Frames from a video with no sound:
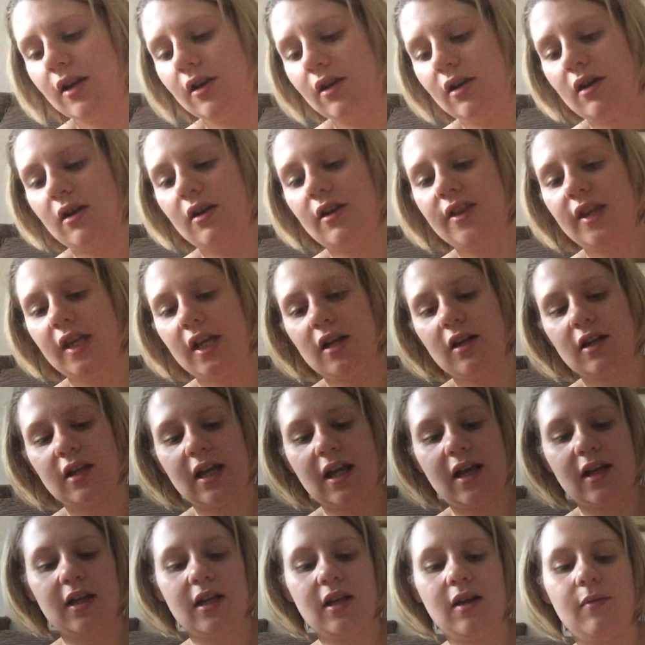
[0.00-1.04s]
No, I think I
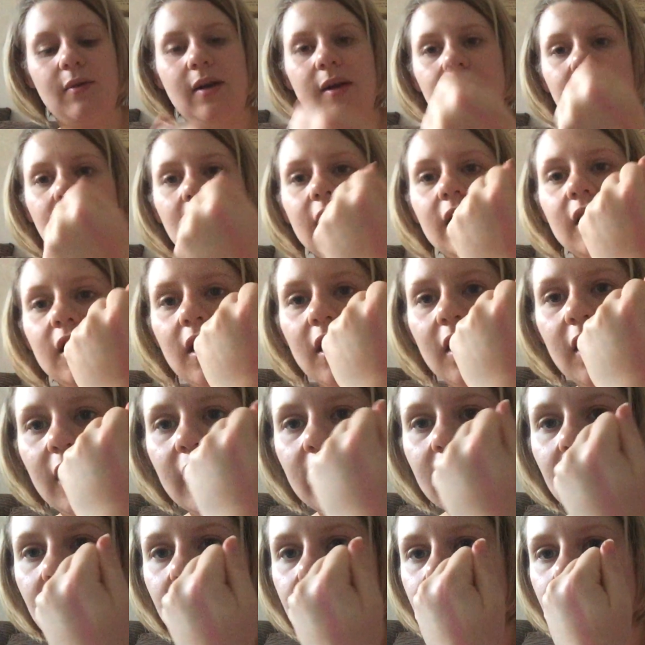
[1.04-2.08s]
can get away with that
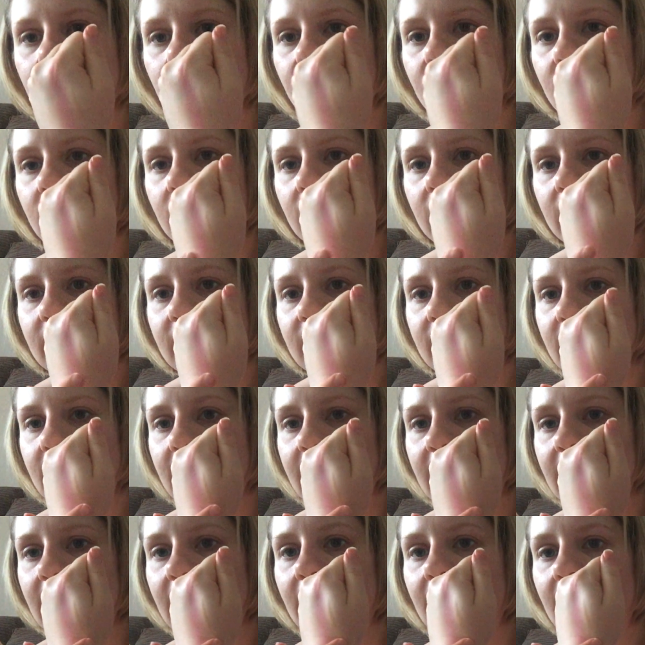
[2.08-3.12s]
colour. I don't know if you can
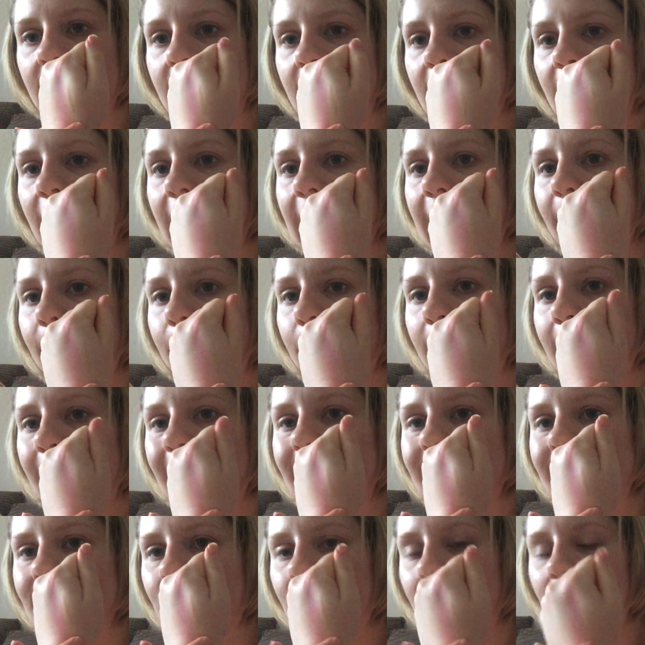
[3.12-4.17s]
see. It
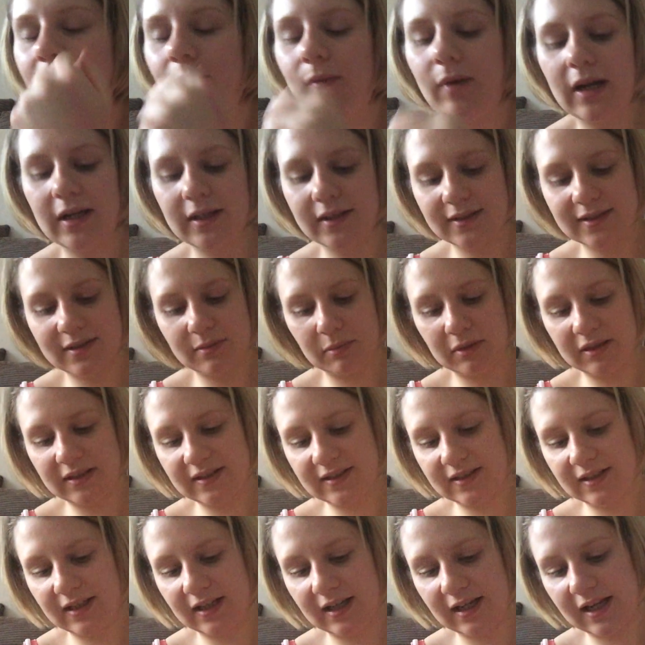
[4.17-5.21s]
blends pretty well into my
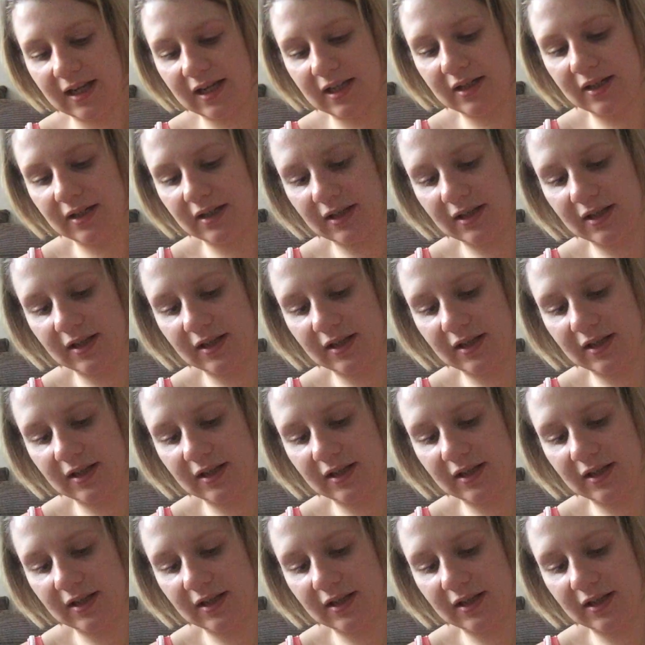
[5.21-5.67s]
skin.